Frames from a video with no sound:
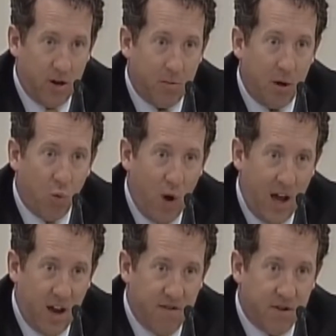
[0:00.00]
to be
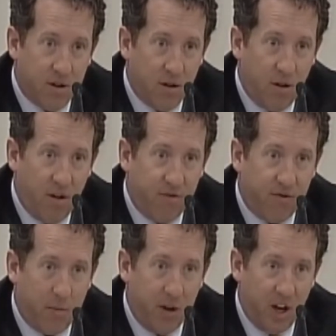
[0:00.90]
waived
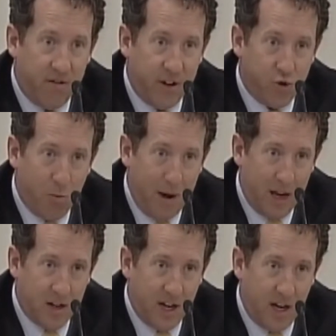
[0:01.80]
from the individual
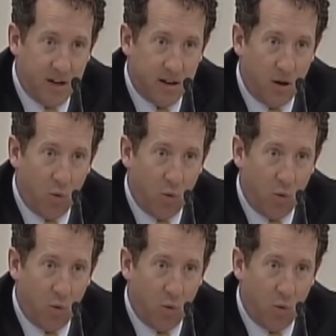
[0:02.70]
mandate